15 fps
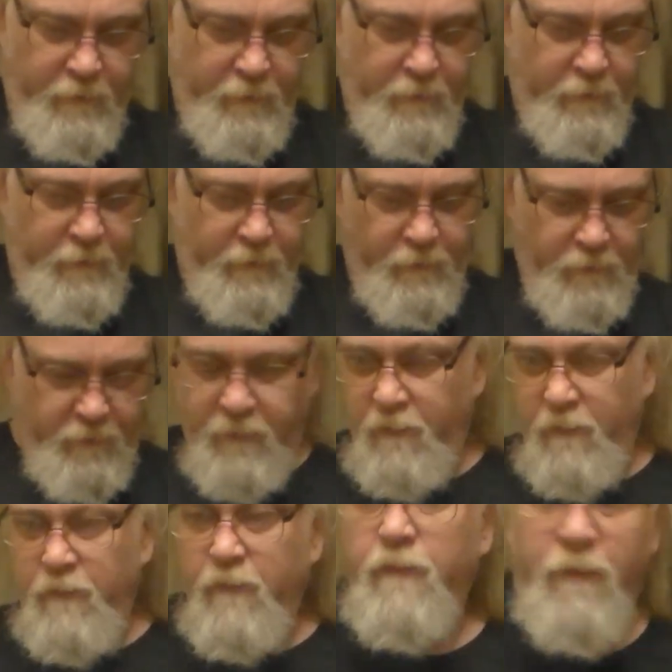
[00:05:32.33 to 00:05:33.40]

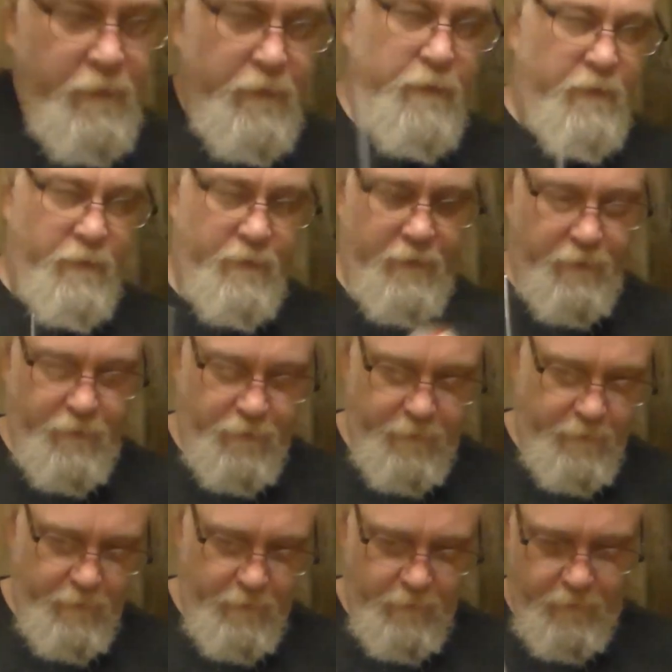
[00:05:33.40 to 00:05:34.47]

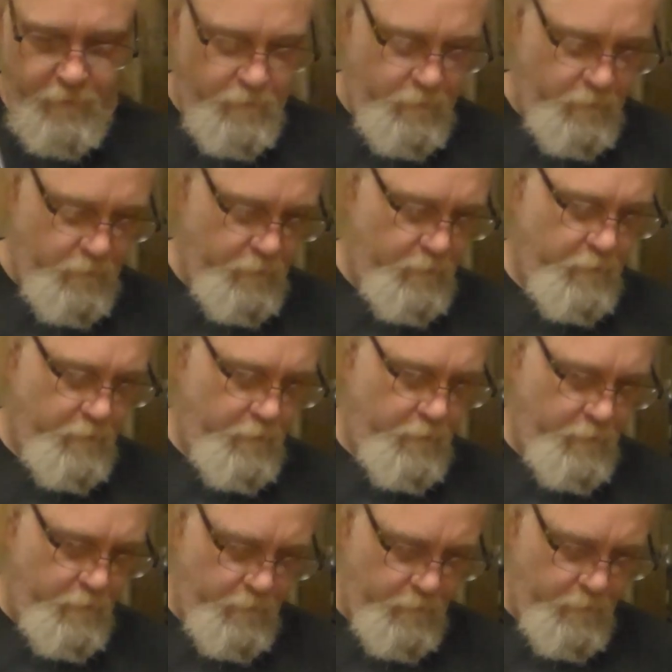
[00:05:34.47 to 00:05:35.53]

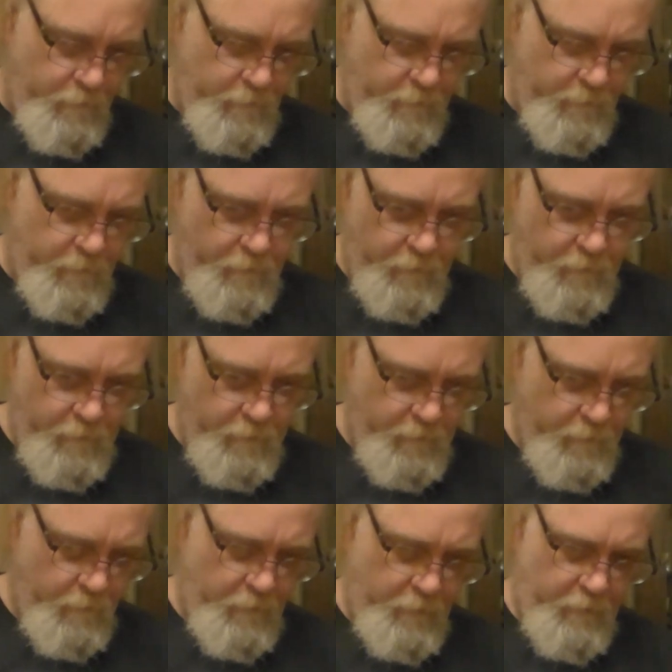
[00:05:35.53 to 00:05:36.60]

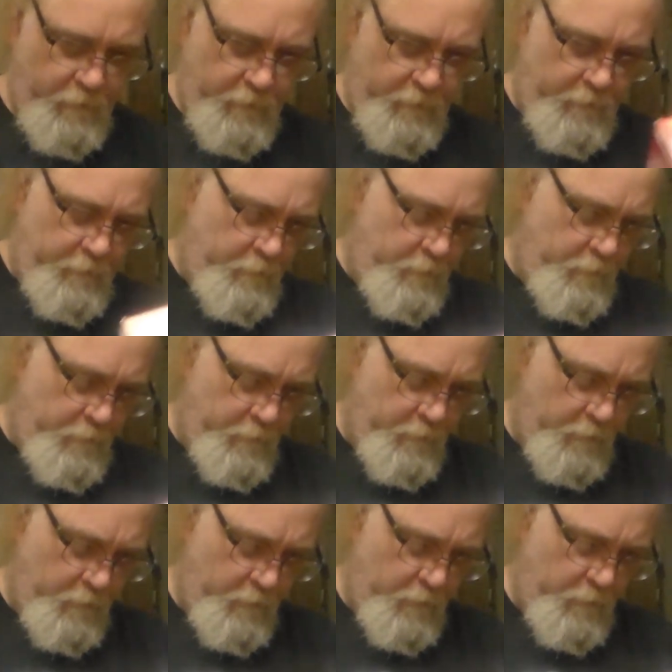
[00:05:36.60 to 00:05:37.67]

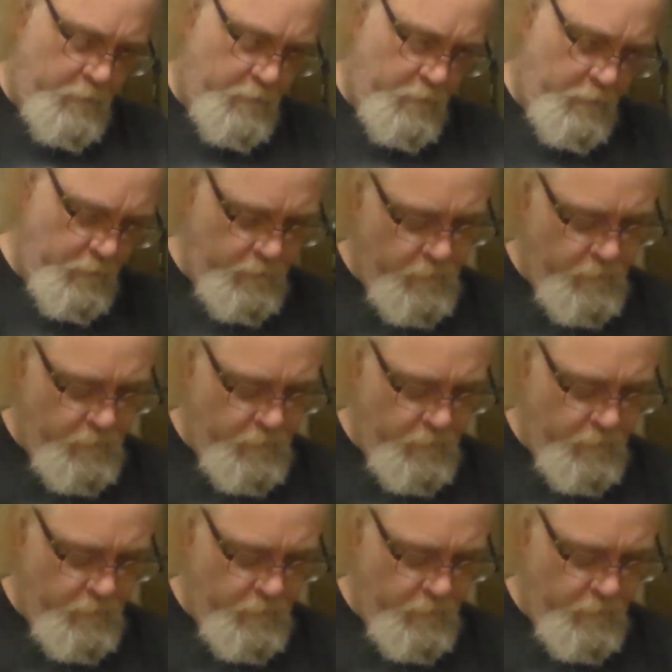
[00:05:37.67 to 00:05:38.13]
No one is speaking in this clip.